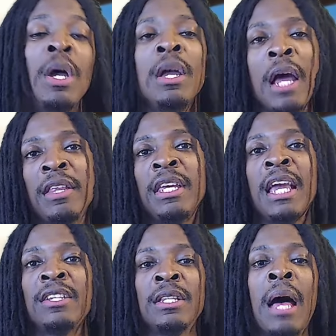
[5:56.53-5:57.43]
I think he
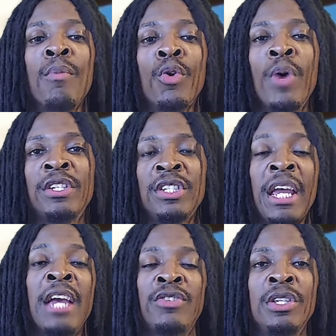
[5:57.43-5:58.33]
has a lot more questions to
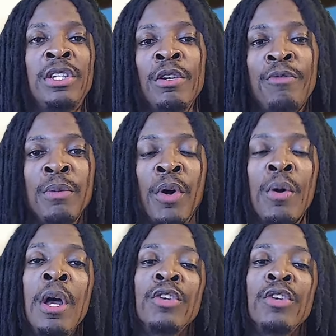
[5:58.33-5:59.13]
answer than Teofimo.